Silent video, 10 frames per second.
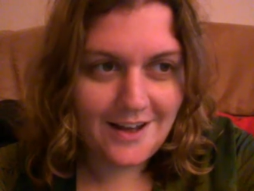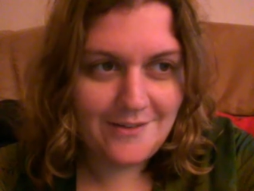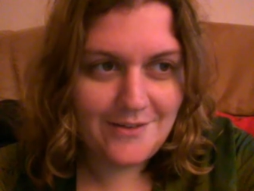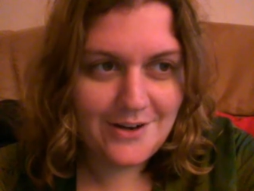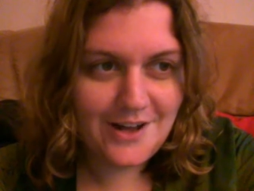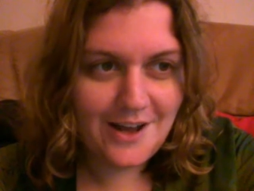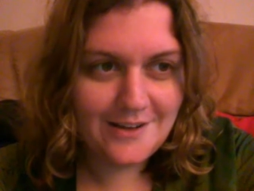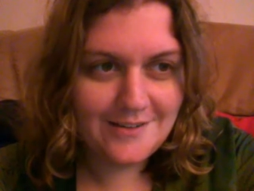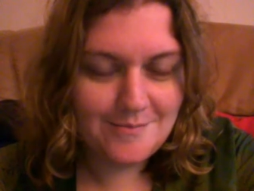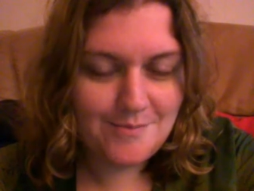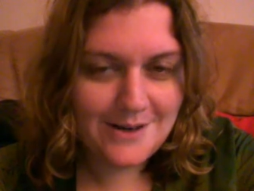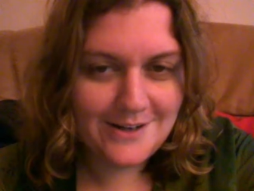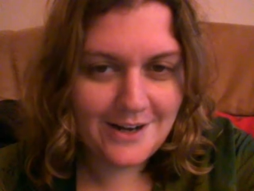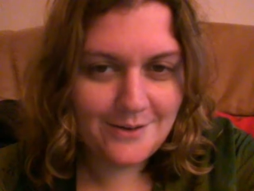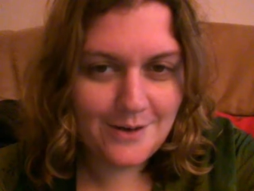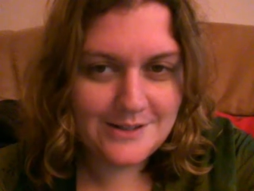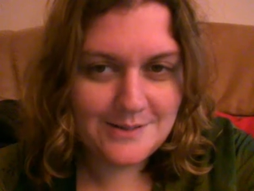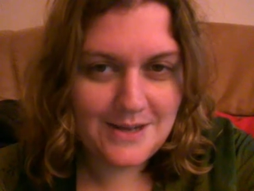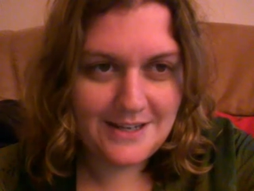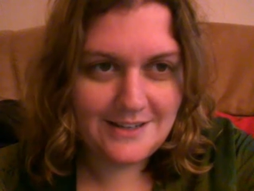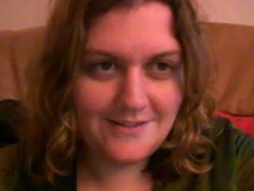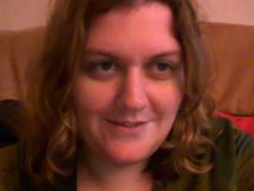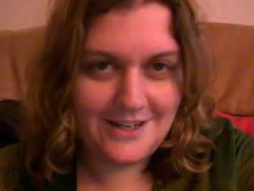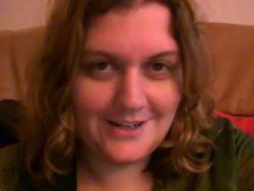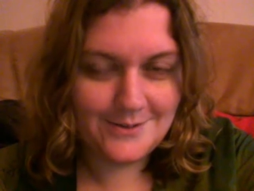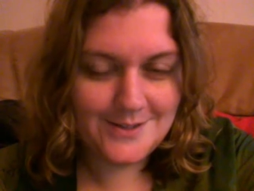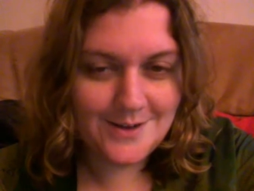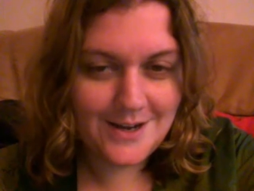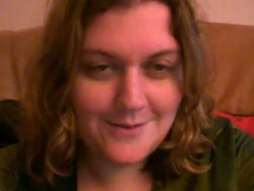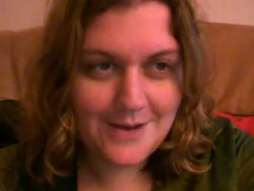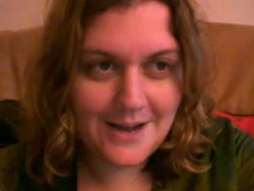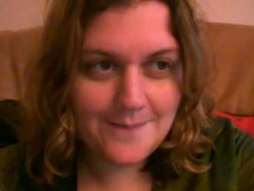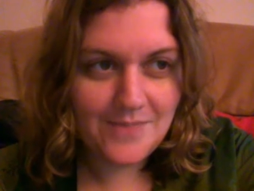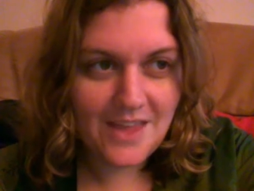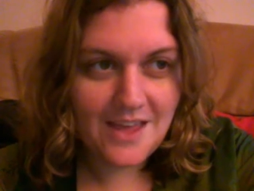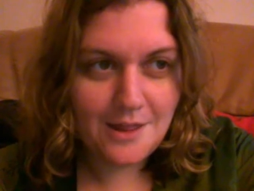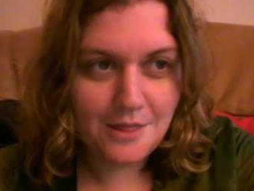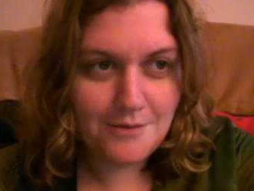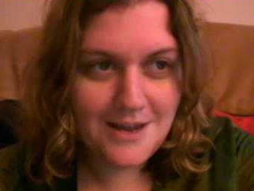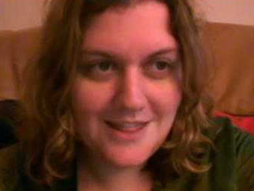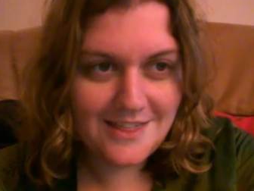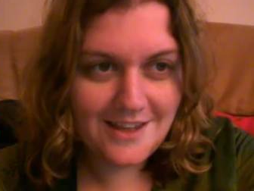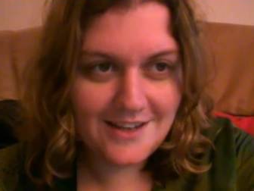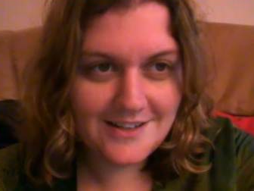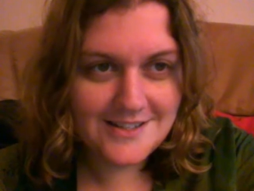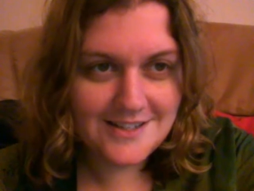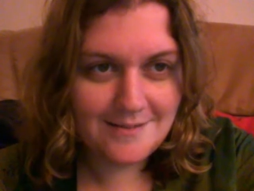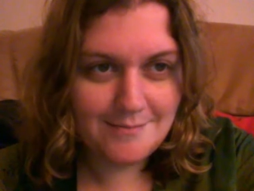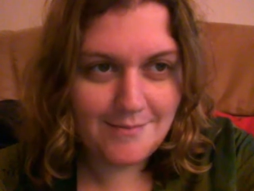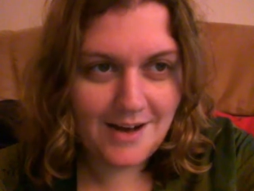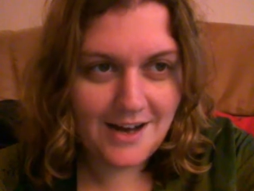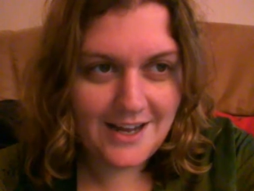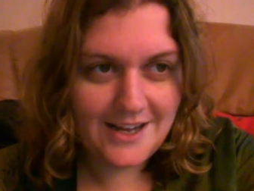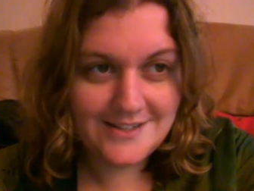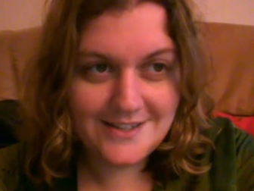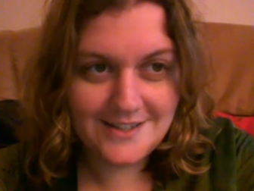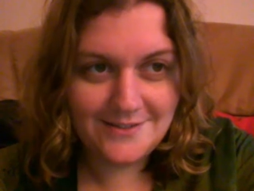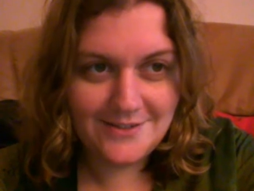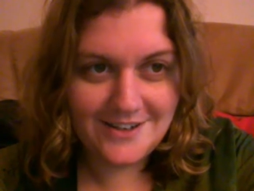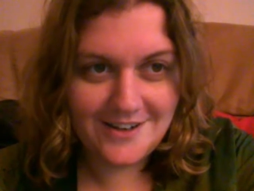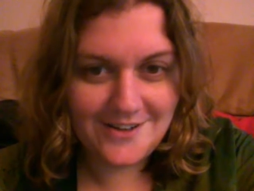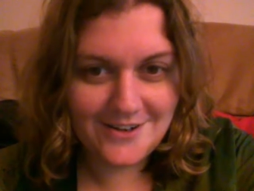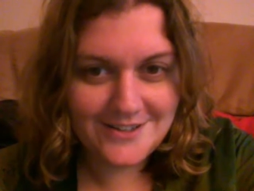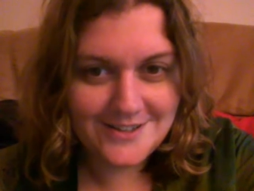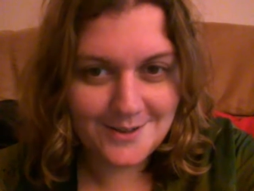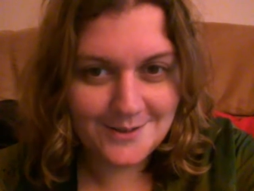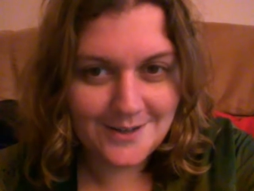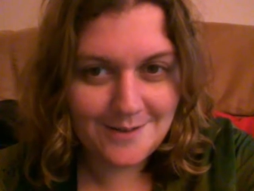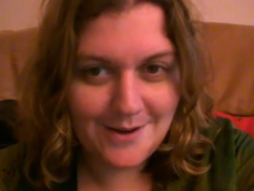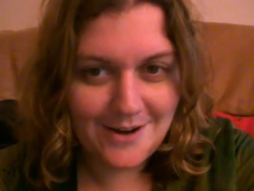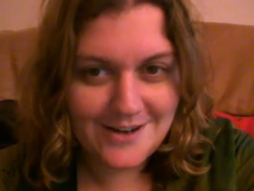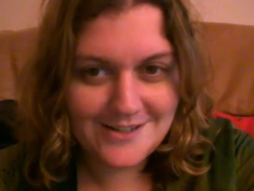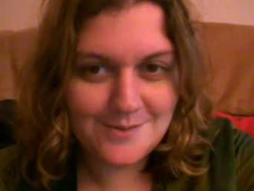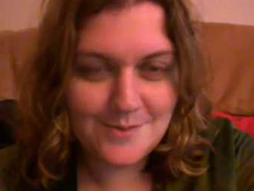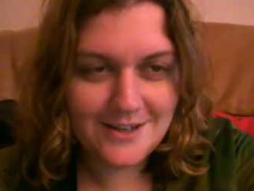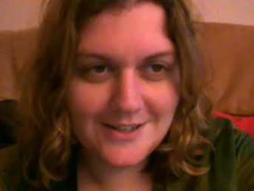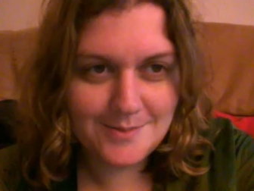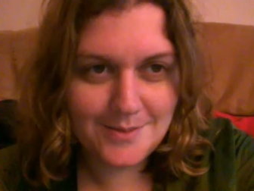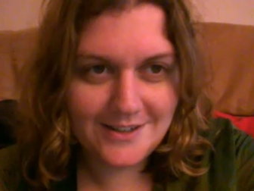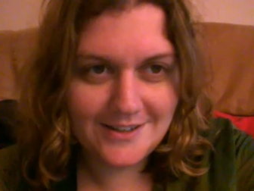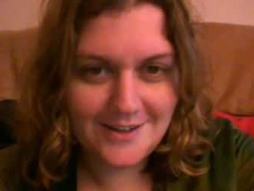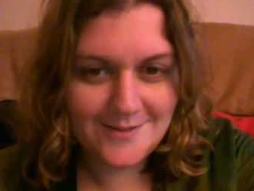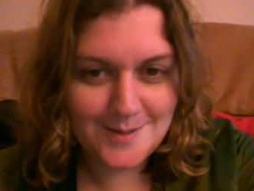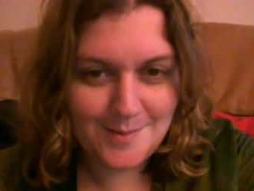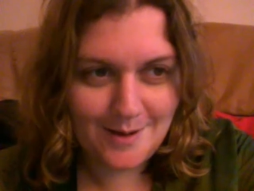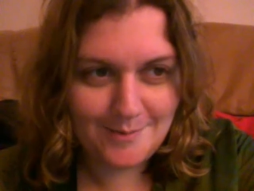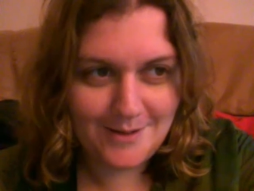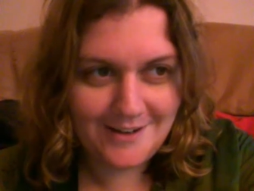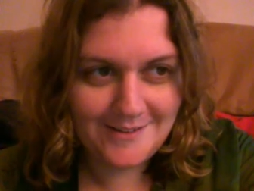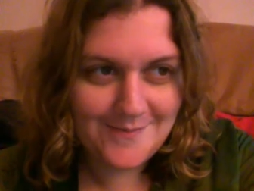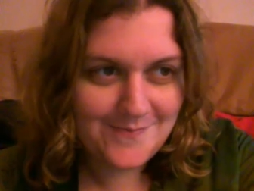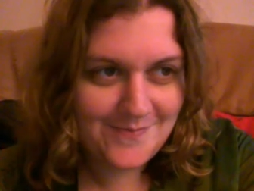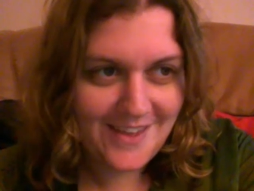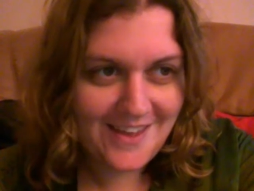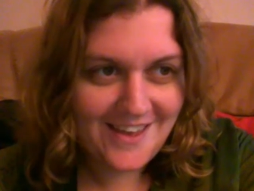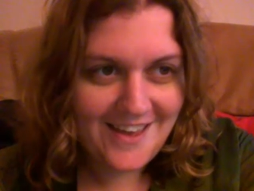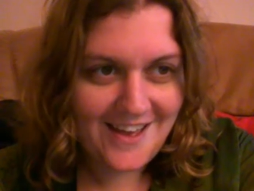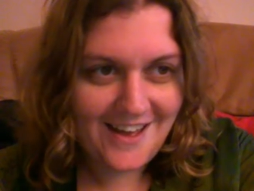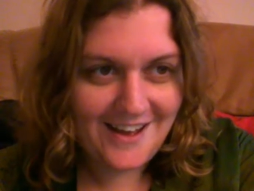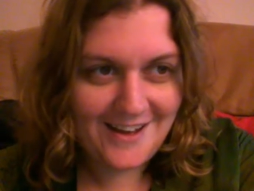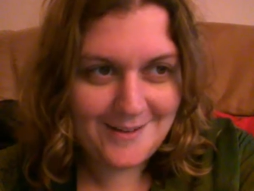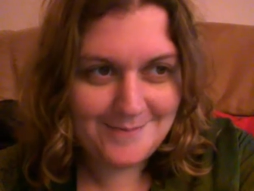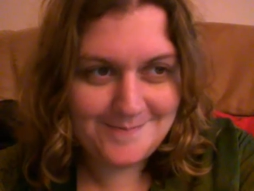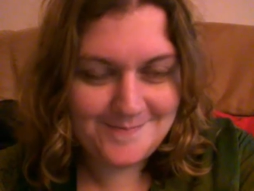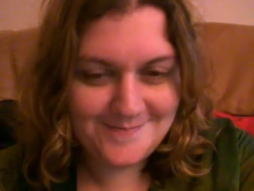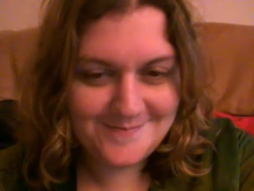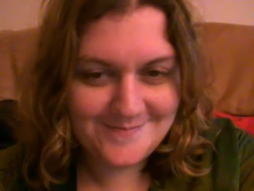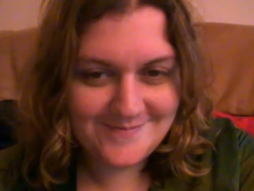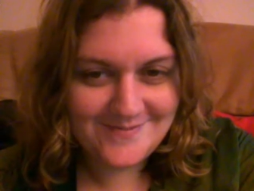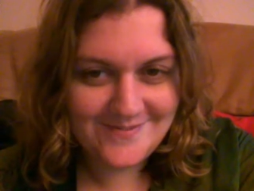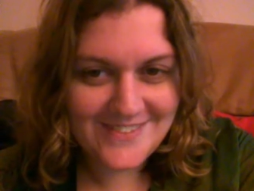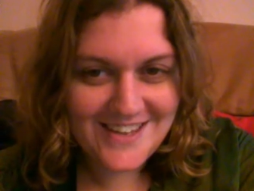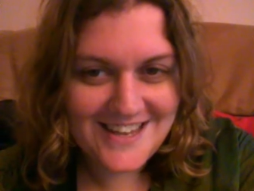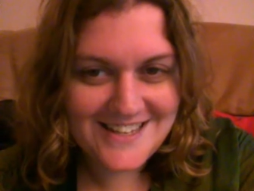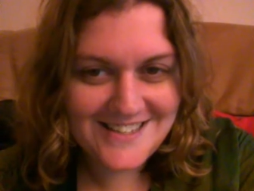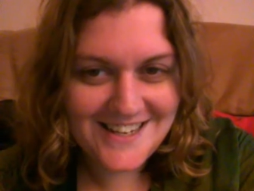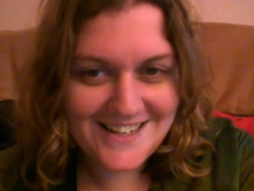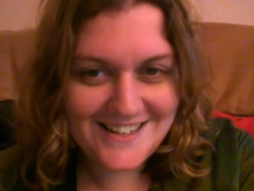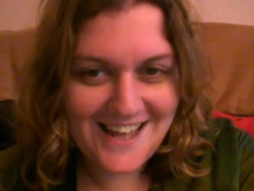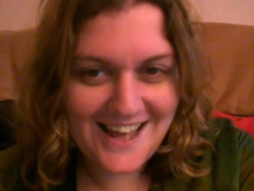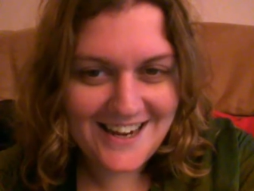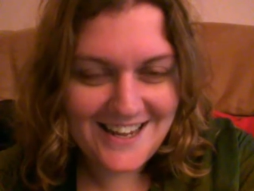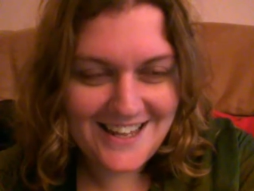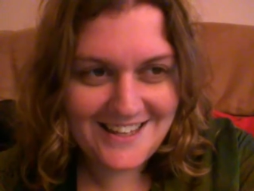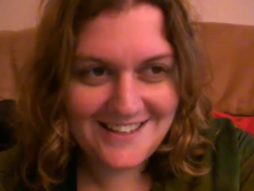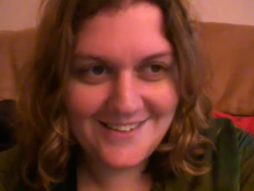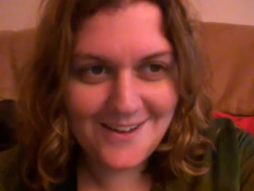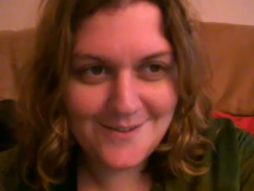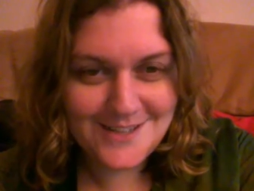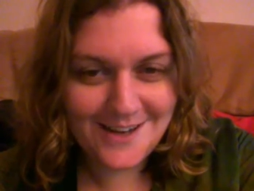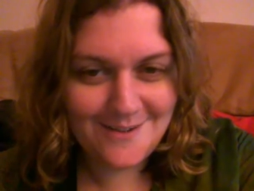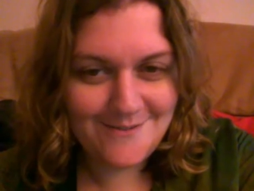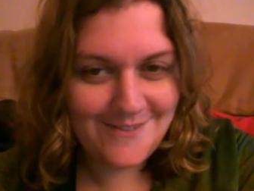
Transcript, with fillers: I figured I better get around to making the video. So anyway, three things my significant other, so I'm married, so my husband, loves about me. Um, he said that he loves how